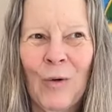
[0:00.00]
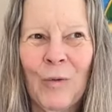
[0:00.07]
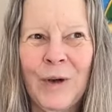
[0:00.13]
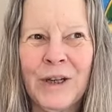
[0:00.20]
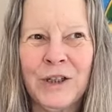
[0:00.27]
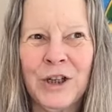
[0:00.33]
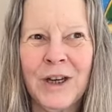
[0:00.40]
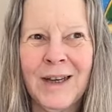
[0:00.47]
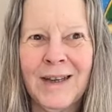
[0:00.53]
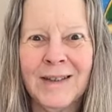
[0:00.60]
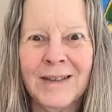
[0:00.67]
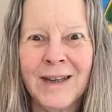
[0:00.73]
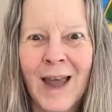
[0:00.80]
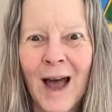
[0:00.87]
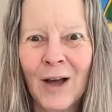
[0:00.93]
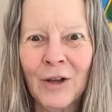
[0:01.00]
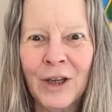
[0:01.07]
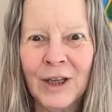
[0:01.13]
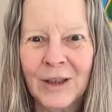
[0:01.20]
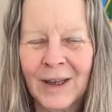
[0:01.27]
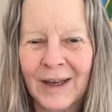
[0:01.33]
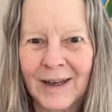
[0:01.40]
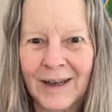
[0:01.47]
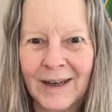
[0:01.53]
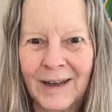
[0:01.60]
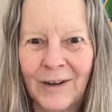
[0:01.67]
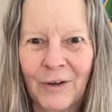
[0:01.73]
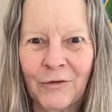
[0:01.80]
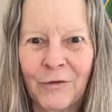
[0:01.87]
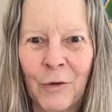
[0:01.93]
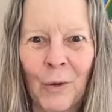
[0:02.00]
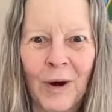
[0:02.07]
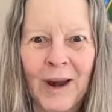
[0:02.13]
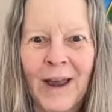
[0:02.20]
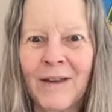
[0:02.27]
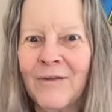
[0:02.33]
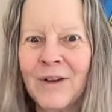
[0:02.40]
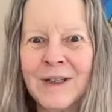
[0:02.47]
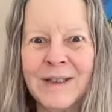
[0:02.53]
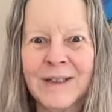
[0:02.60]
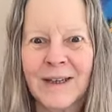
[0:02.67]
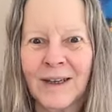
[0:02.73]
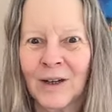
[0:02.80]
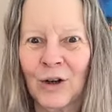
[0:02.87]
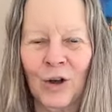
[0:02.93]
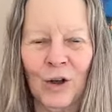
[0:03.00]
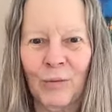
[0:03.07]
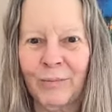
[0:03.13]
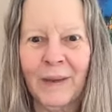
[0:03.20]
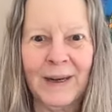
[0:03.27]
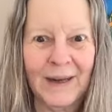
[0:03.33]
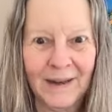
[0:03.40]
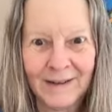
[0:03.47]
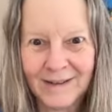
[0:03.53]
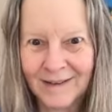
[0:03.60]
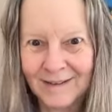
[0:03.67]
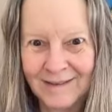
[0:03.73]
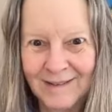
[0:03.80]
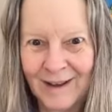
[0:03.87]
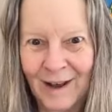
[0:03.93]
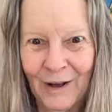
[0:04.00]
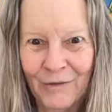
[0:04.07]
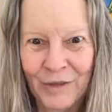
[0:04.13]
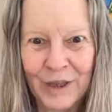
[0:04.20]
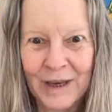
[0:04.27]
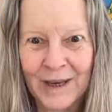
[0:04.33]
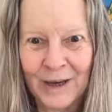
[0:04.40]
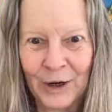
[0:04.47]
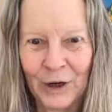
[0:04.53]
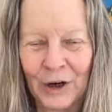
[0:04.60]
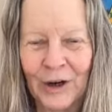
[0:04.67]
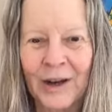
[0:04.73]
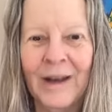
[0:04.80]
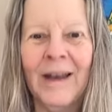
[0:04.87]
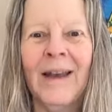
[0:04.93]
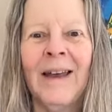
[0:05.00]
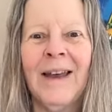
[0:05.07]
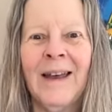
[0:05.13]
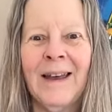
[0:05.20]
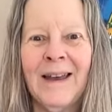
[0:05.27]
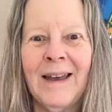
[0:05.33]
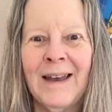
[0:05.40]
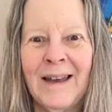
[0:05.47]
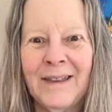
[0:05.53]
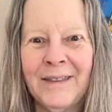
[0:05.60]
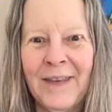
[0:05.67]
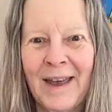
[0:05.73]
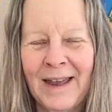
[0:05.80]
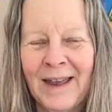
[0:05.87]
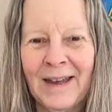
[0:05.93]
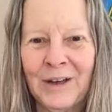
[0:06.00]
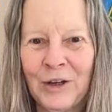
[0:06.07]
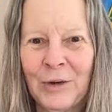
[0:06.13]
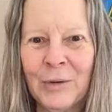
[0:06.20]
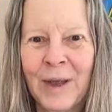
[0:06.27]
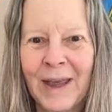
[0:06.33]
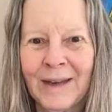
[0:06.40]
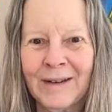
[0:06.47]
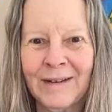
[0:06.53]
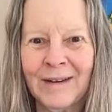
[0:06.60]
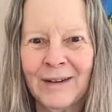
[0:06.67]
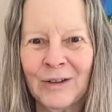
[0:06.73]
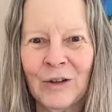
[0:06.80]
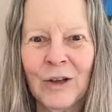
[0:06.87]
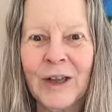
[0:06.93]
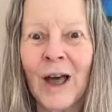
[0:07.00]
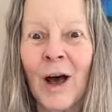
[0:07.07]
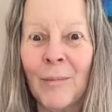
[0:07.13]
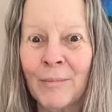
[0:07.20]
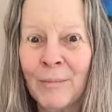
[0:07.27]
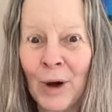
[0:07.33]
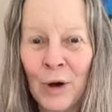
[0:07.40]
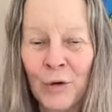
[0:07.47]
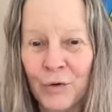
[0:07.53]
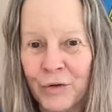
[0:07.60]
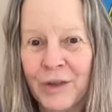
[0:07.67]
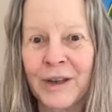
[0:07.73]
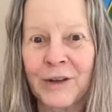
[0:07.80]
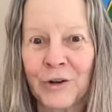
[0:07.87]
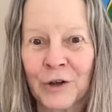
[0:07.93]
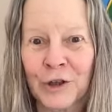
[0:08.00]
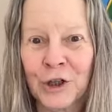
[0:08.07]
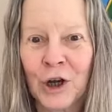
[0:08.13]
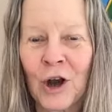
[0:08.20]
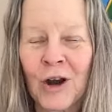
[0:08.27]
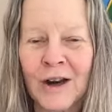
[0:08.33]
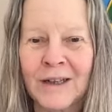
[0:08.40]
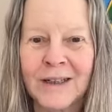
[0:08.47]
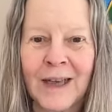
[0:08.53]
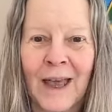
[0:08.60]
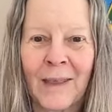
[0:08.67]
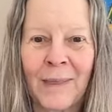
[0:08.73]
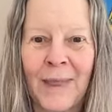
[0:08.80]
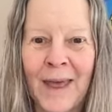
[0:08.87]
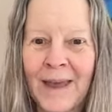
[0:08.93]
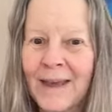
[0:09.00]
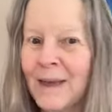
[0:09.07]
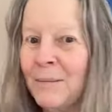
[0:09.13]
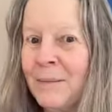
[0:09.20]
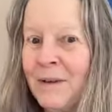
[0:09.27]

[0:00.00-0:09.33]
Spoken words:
which is calculated for every single minute of the year, and you can look up both in your chart, and they can